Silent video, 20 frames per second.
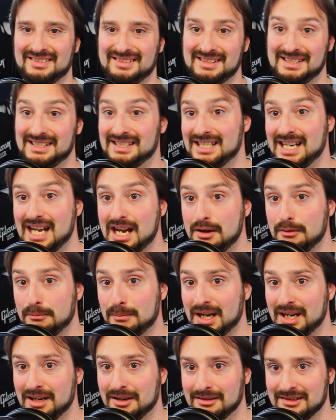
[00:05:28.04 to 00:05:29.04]
Now
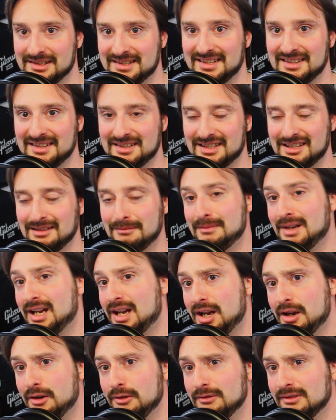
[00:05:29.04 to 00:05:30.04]
my whole system
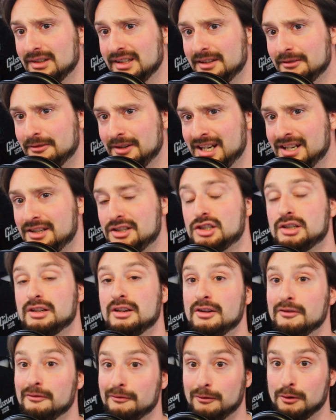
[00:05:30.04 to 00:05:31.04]
only reached
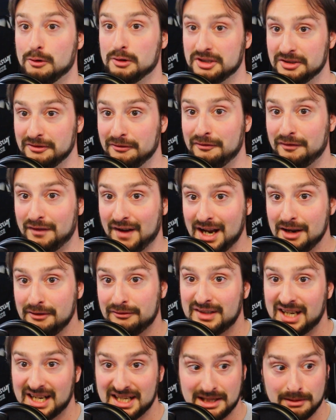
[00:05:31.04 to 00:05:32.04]
45
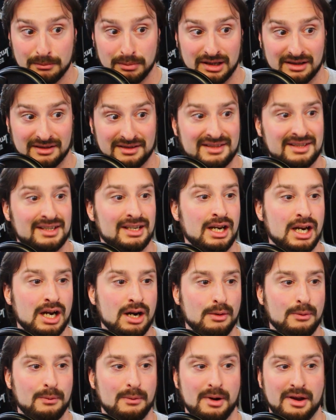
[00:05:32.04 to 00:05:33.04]
decibels
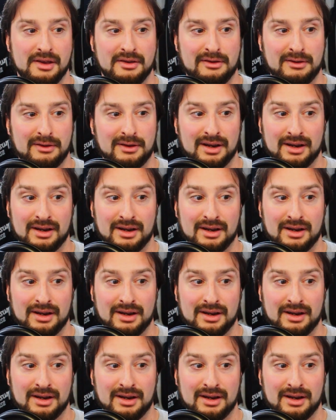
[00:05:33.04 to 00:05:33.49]
with